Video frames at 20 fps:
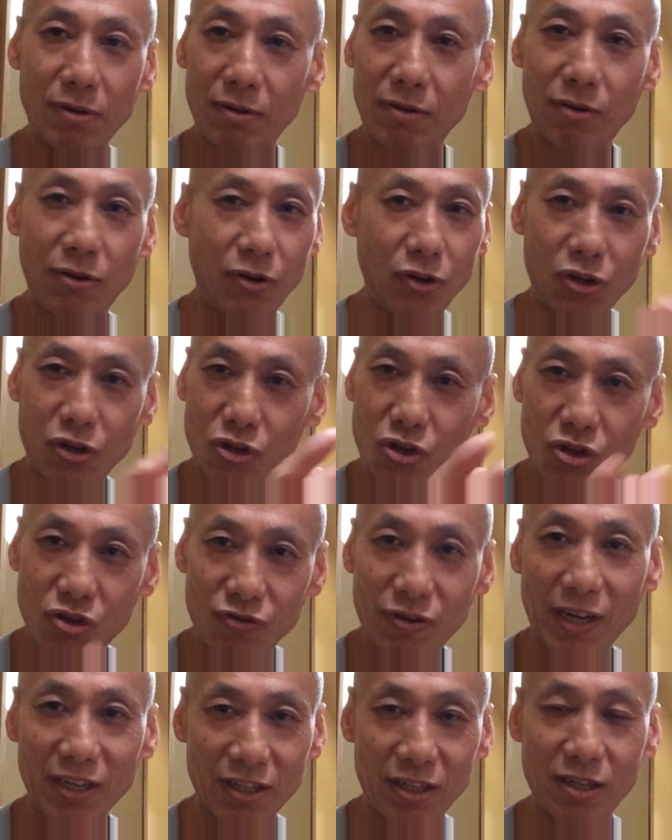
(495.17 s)
or good
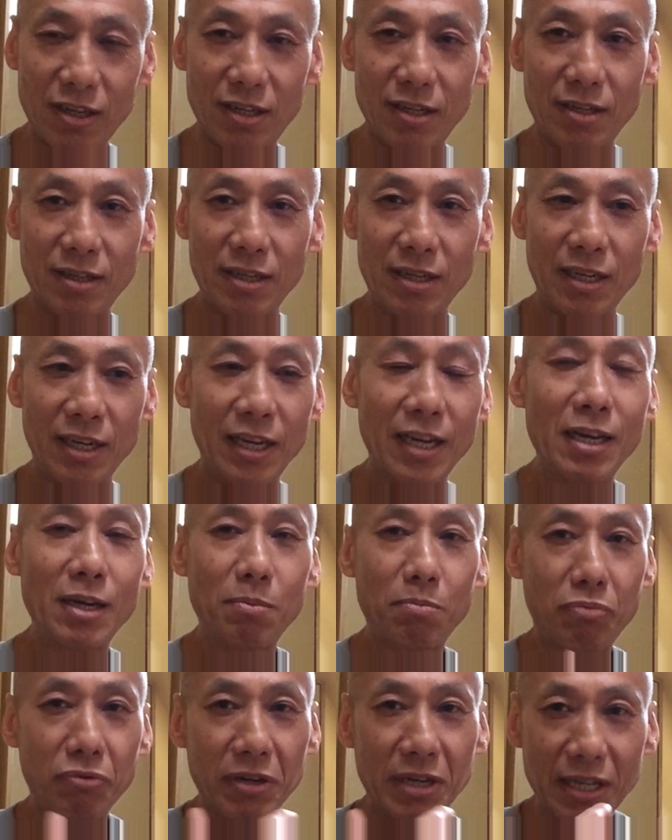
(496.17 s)
structure.
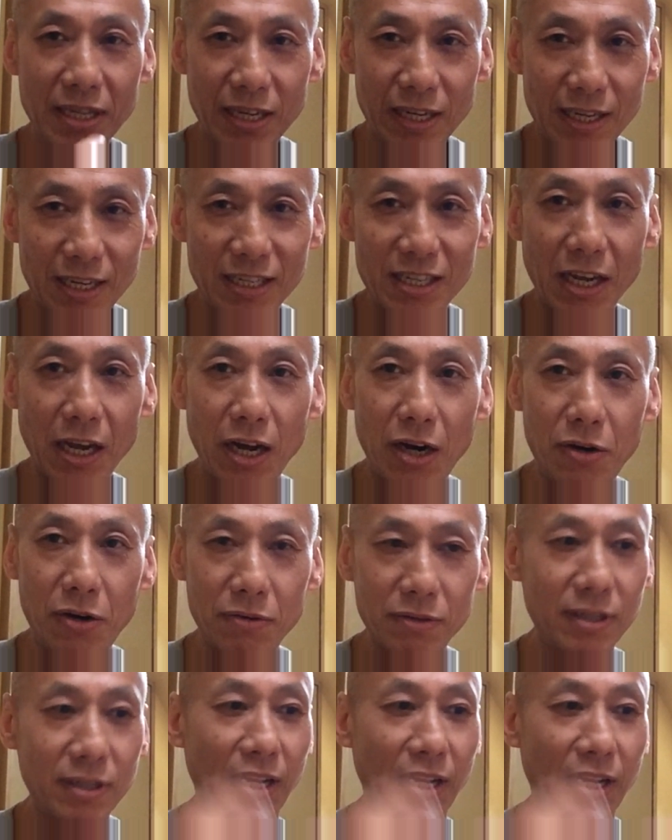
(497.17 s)
Breathing is out,